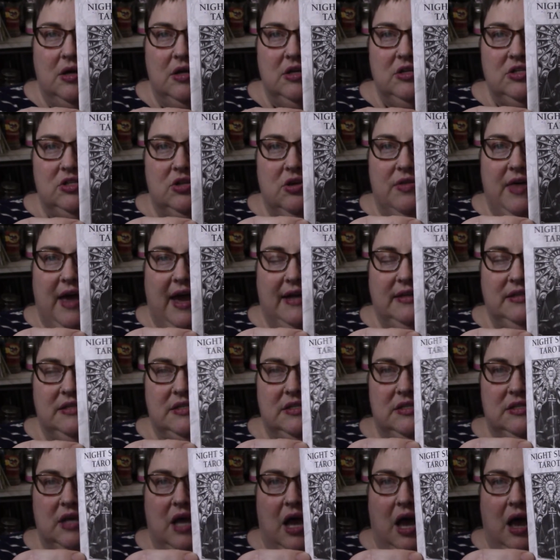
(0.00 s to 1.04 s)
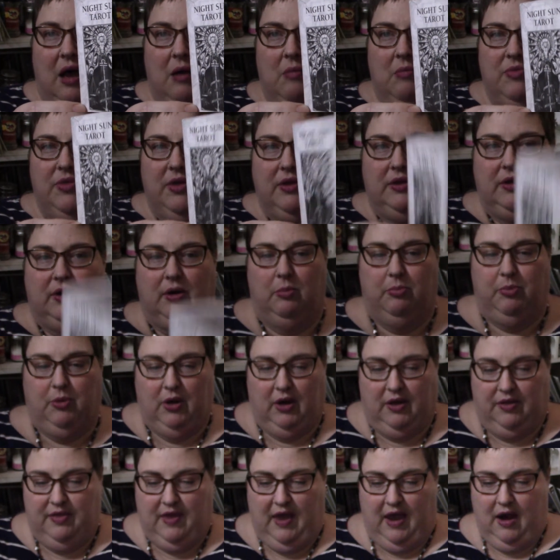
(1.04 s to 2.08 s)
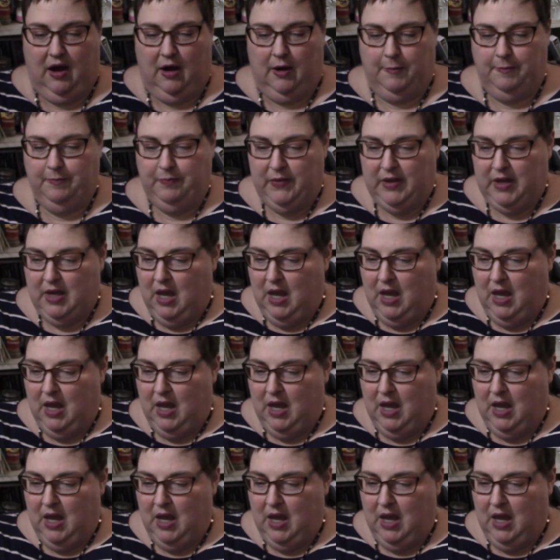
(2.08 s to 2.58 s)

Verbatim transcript: So that's um, the little book there.